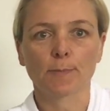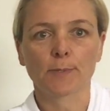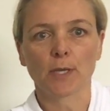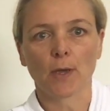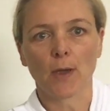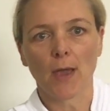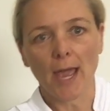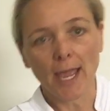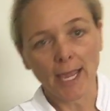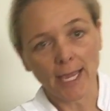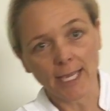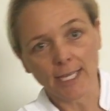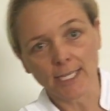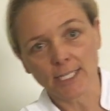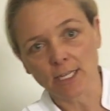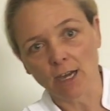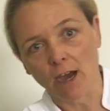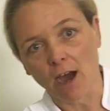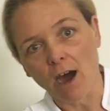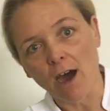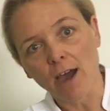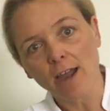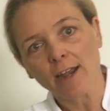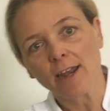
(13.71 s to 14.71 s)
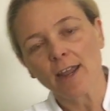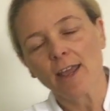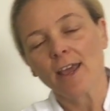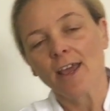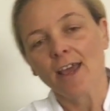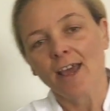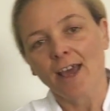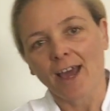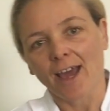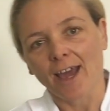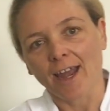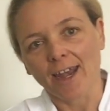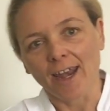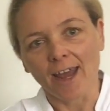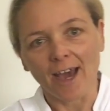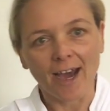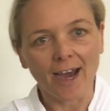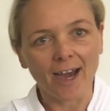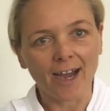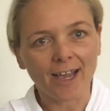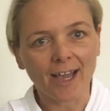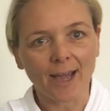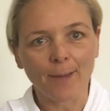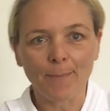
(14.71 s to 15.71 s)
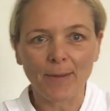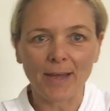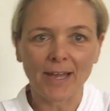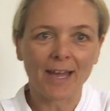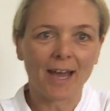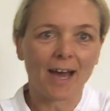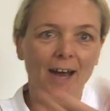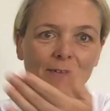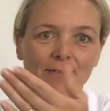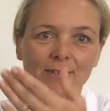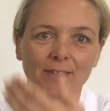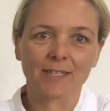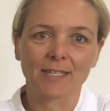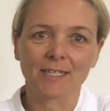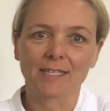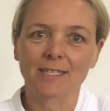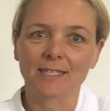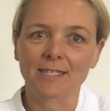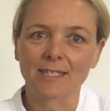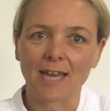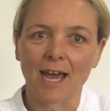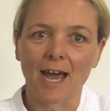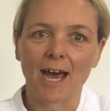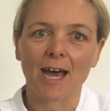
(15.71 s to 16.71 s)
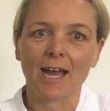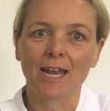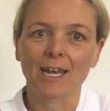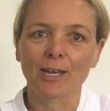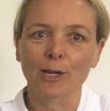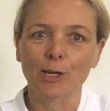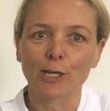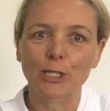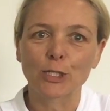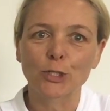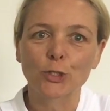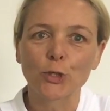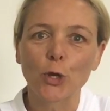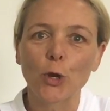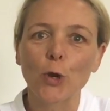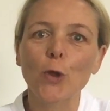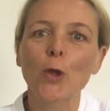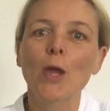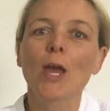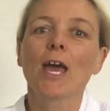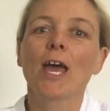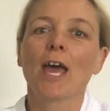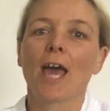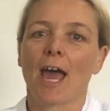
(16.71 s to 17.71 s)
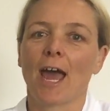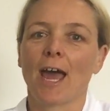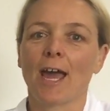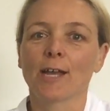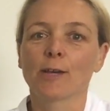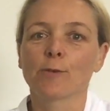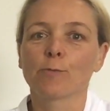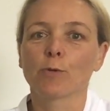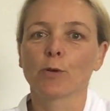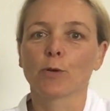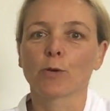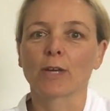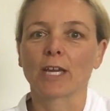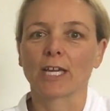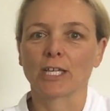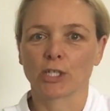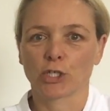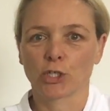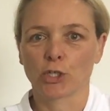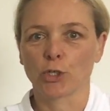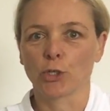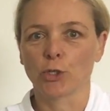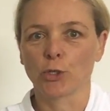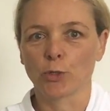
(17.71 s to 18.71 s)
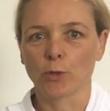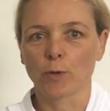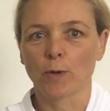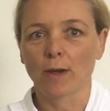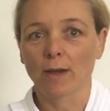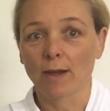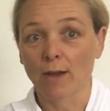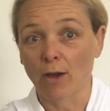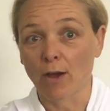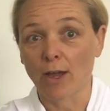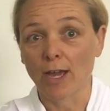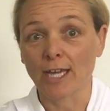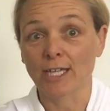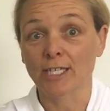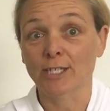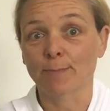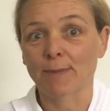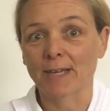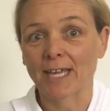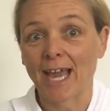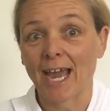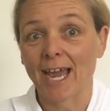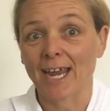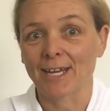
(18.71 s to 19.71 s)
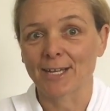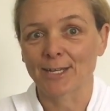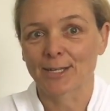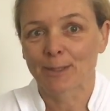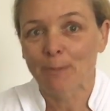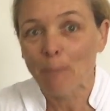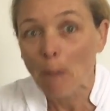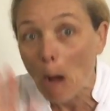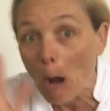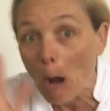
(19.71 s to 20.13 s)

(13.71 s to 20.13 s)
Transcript: So hang in tight and come back after this little intro and we'll get you educated.